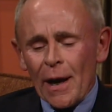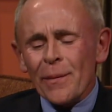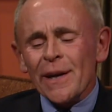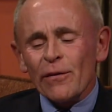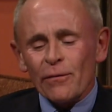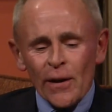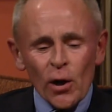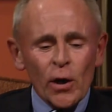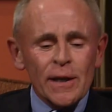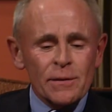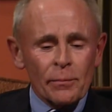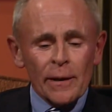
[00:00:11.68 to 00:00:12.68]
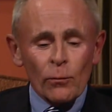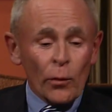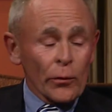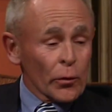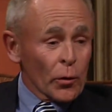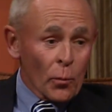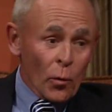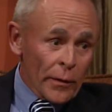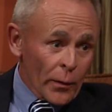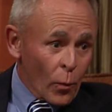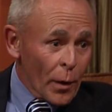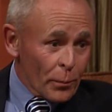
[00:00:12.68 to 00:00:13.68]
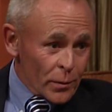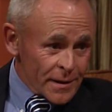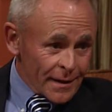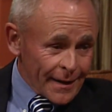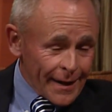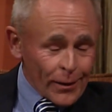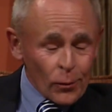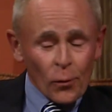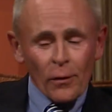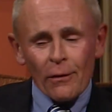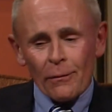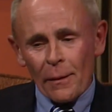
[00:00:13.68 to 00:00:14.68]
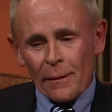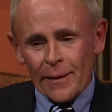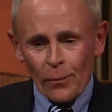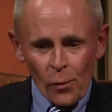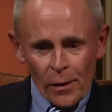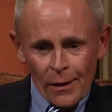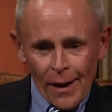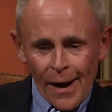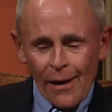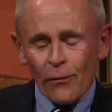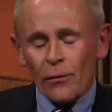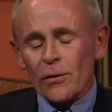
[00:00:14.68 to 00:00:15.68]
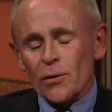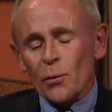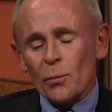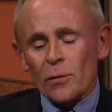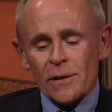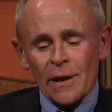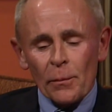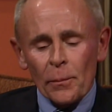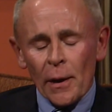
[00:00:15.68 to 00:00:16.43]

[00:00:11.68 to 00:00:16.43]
I mean, it varies depending whether you're more in the 1% category or maybe the 1.5 or 2%.